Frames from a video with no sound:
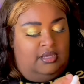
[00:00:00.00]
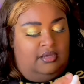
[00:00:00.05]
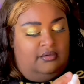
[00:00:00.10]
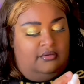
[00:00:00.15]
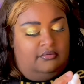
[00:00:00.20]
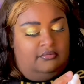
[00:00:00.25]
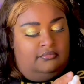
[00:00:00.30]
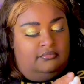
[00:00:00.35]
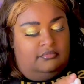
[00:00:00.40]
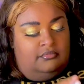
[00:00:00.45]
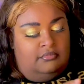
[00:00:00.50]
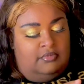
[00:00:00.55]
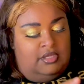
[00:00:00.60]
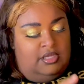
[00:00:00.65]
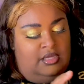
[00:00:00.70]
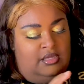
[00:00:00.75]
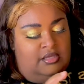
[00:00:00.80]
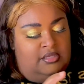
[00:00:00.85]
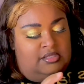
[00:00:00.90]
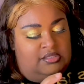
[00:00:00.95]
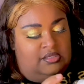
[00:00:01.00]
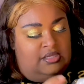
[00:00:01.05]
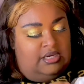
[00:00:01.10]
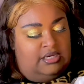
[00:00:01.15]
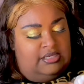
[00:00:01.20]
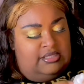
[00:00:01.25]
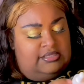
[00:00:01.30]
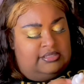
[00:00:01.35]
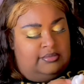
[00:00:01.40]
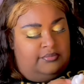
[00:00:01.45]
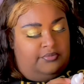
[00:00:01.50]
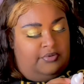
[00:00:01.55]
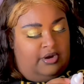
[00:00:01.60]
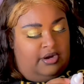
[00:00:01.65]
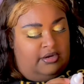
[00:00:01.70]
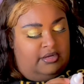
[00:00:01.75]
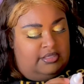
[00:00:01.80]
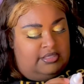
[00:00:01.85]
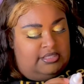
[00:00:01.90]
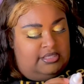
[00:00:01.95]
Oh, so that is a
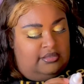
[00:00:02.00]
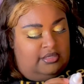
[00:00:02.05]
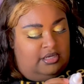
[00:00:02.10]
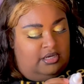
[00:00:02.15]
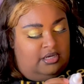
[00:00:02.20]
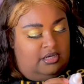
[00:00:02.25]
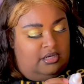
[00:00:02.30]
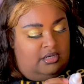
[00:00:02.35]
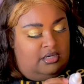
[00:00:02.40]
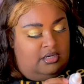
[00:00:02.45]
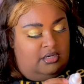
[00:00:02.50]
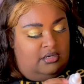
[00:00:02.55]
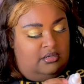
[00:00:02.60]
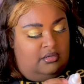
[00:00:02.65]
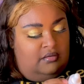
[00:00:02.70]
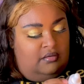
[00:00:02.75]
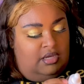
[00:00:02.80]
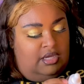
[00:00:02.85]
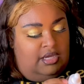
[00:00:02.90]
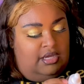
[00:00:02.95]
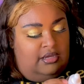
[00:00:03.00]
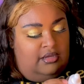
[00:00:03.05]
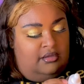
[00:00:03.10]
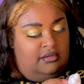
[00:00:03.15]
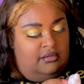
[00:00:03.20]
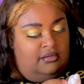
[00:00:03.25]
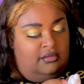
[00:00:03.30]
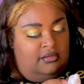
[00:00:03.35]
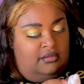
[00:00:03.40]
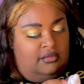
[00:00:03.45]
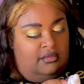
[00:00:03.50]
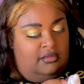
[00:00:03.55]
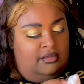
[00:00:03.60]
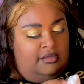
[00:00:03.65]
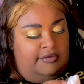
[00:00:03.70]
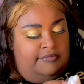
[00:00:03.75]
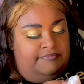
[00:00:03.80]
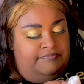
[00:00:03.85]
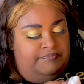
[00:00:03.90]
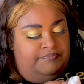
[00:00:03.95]
product in there. Okay.
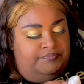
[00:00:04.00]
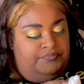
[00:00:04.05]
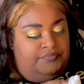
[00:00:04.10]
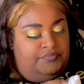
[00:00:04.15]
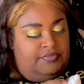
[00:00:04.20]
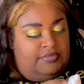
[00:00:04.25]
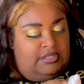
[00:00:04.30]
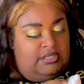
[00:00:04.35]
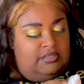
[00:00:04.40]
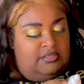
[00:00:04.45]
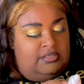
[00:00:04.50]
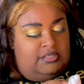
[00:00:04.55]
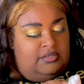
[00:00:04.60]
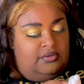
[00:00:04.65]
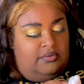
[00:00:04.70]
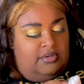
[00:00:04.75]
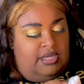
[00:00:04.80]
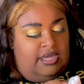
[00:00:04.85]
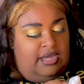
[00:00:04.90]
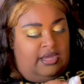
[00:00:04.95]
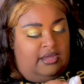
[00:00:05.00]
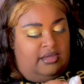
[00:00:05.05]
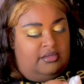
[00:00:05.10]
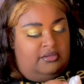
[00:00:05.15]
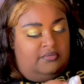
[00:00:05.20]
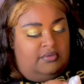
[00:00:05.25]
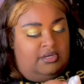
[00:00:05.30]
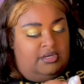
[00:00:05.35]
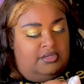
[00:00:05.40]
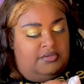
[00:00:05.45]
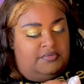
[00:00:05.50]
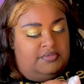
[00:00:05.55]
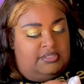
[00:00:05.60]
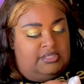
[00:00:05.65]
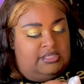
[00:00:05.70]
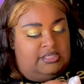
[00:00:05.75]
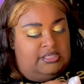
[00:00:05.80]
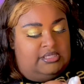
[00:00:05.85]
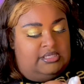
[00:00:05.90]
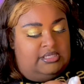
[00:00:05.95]
So yeah, you can
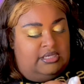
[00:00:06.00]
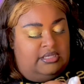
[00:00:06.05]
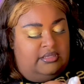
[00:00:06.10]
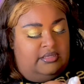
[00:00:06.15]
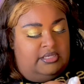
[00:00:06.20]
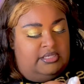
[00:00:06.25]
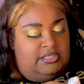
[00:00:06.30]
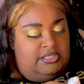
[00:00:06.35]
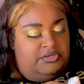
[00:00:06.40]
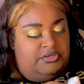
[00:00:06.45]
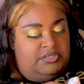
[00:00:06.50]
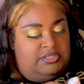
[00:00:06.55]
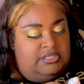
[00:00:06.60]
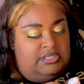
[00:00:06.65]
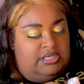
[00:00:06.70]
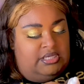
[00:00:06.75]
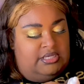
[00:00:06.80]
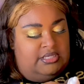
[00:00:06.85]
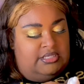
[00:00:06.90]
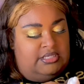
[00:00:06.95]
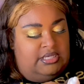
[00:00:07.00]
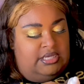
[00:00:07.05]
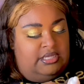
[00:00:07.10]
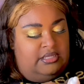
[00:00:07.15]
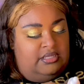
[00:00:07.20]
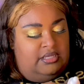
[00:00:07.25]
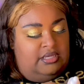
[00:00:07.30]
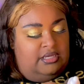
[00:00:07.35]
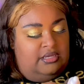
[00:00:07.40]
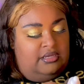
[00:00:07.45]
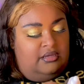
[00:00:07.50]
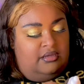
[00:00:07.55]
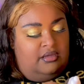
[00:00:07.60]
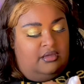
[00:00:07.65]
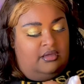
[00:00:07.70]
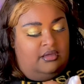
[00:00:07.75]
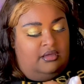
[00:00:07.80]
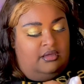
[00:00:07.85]
use this to cleanse your skin daily.